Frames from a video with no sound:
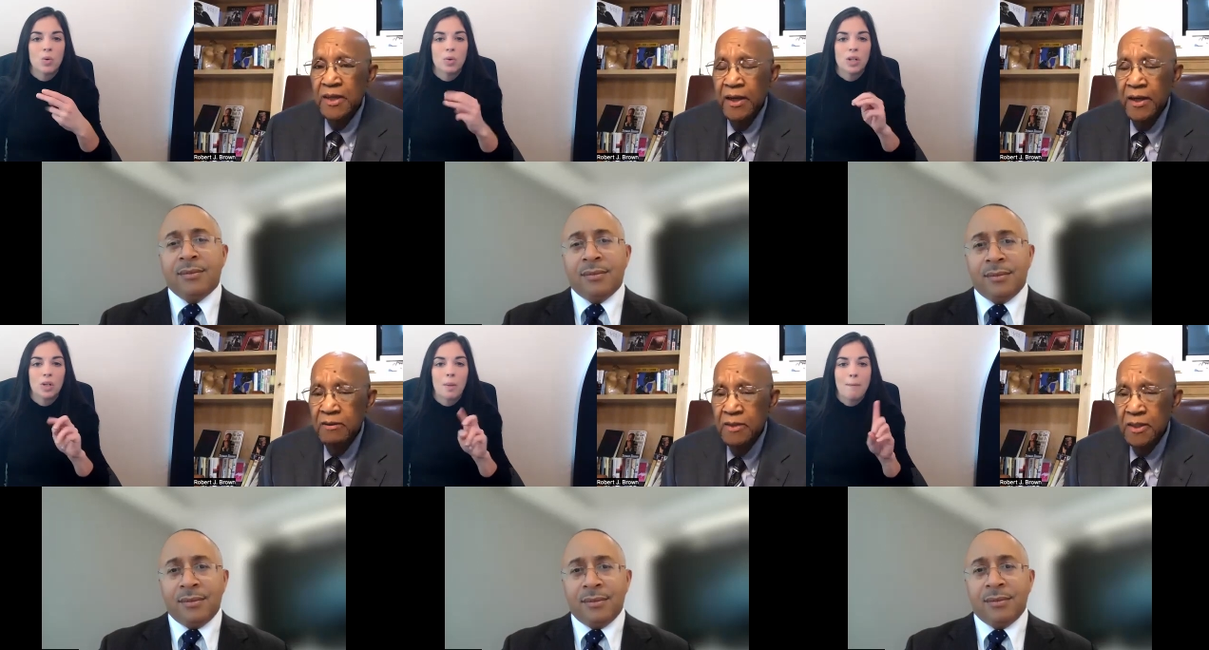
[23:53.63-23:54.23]

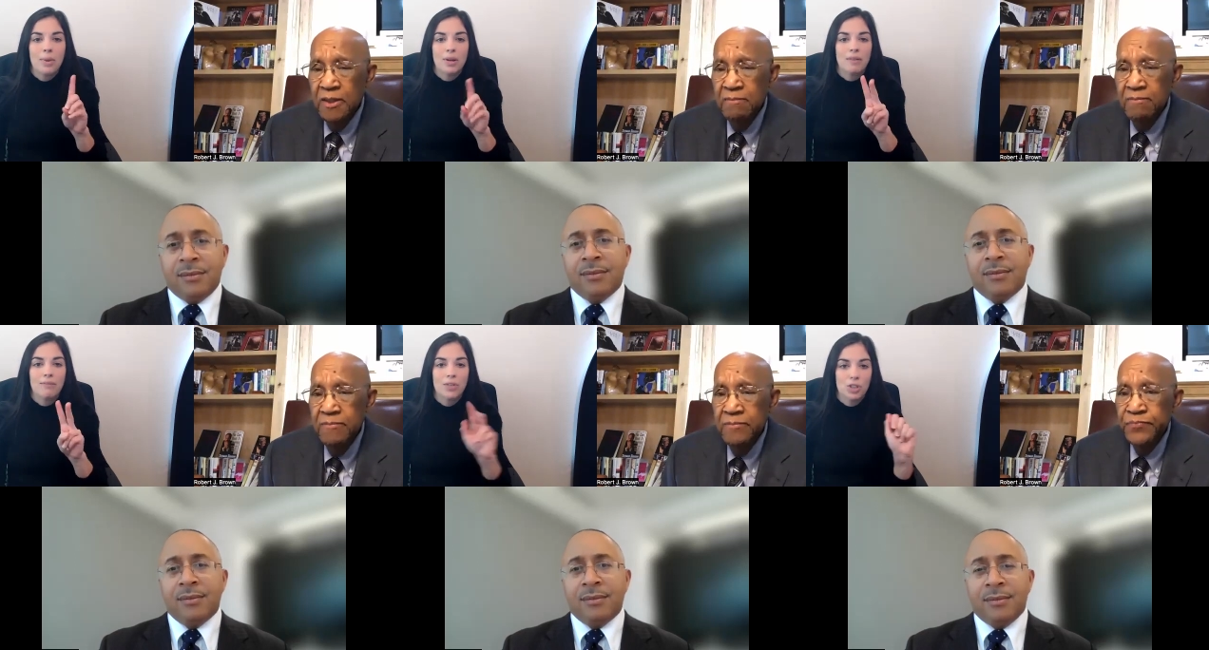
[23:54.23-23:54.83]
Speaker 1: and
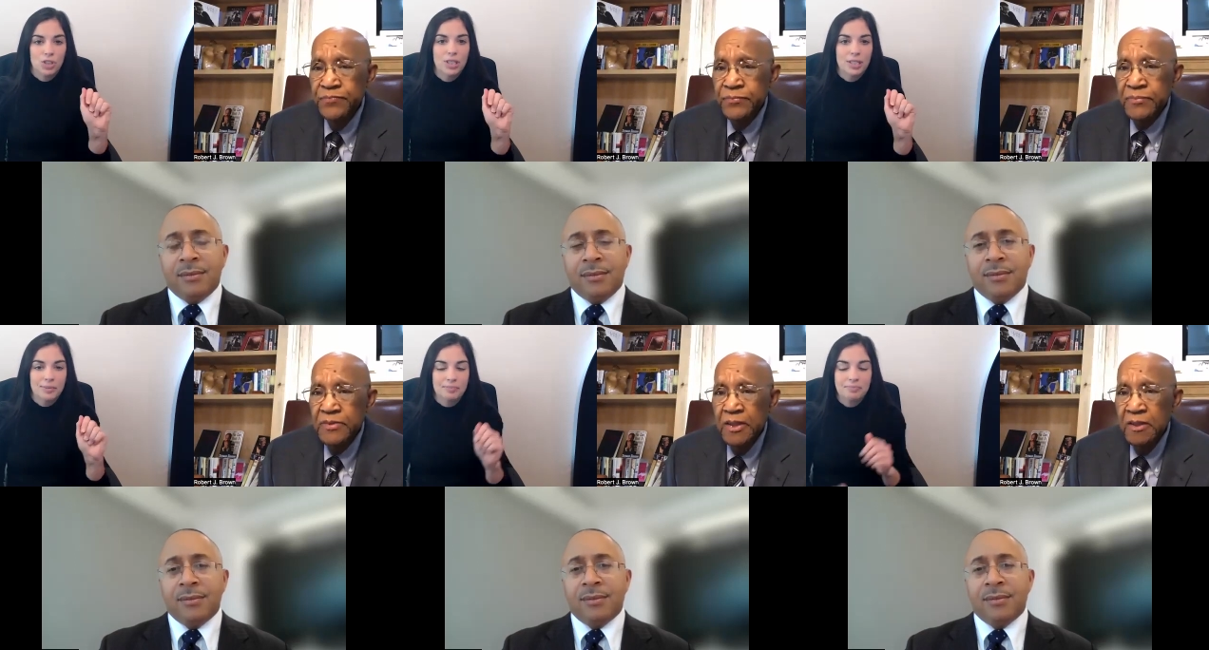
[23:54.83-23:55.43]
um,
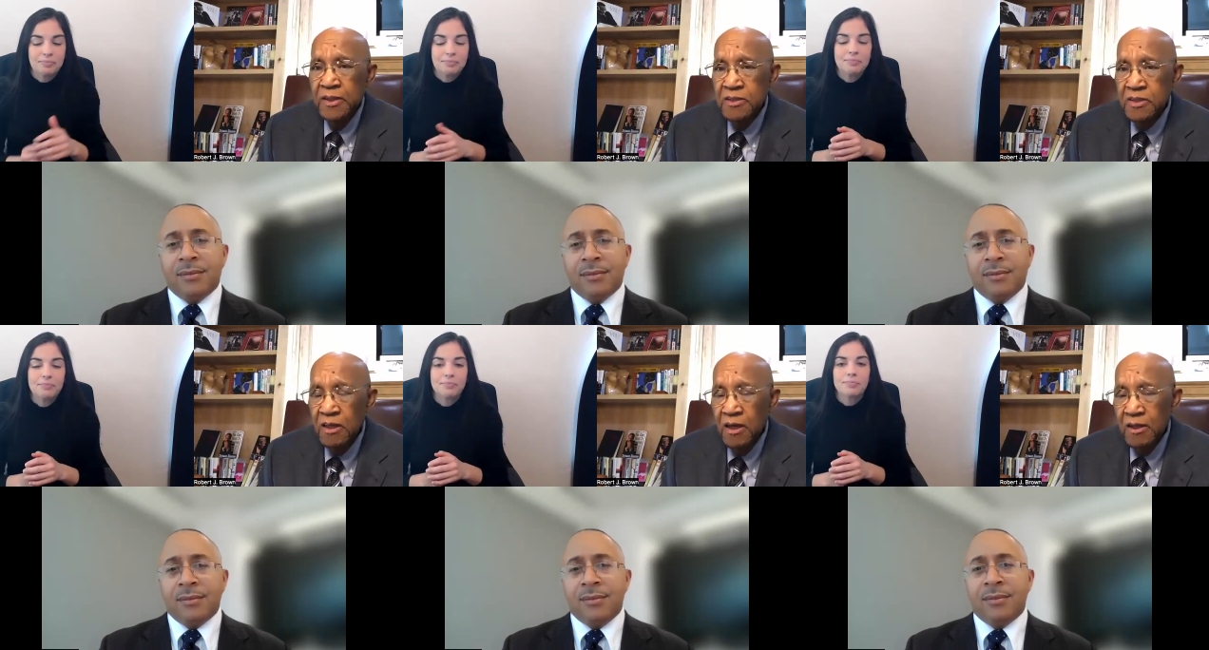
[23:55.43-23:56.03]
he
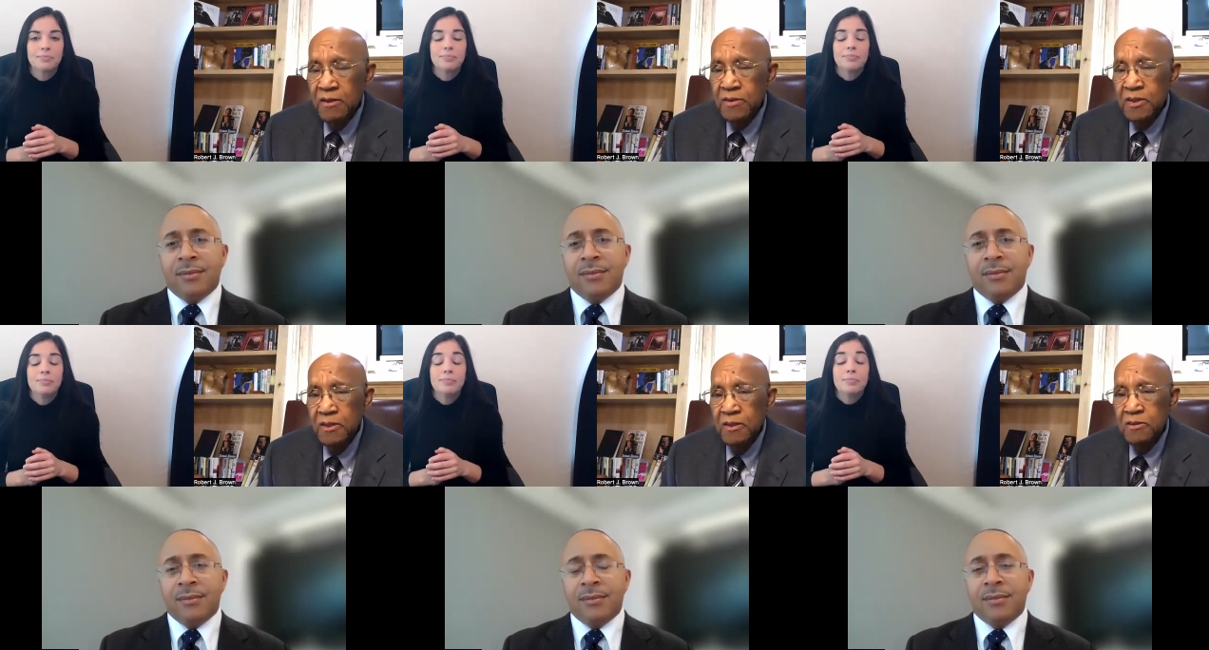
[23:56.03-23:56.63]
started
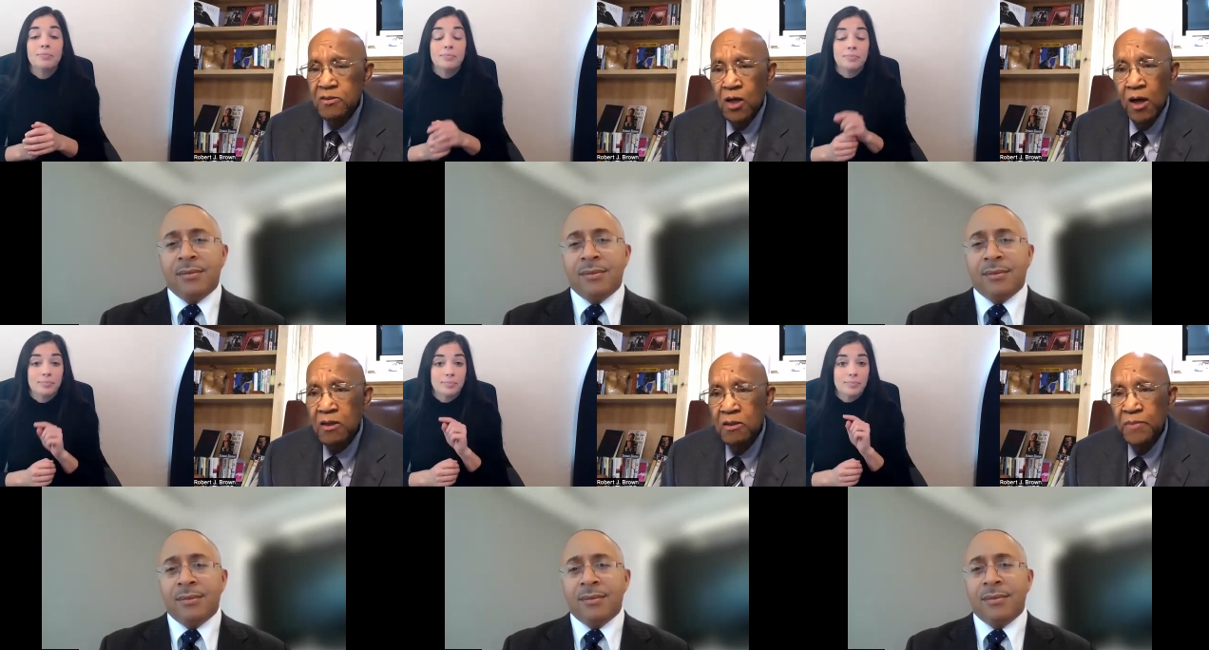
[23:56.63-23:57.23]
uh,
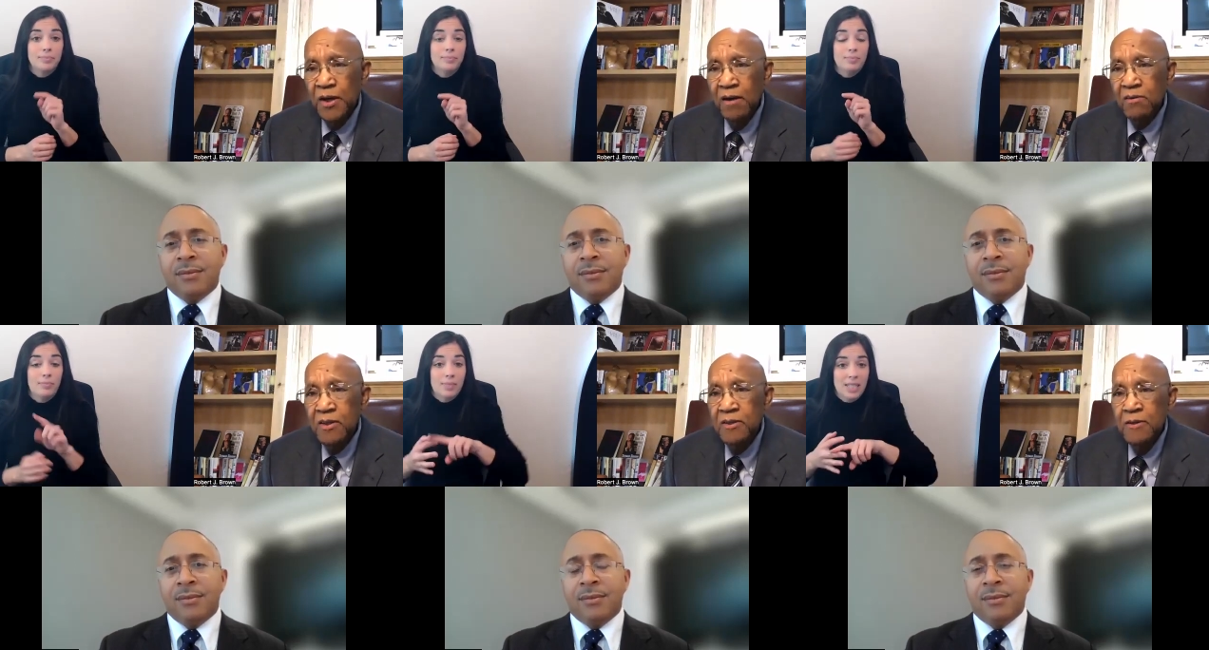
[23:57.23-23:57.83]
talking about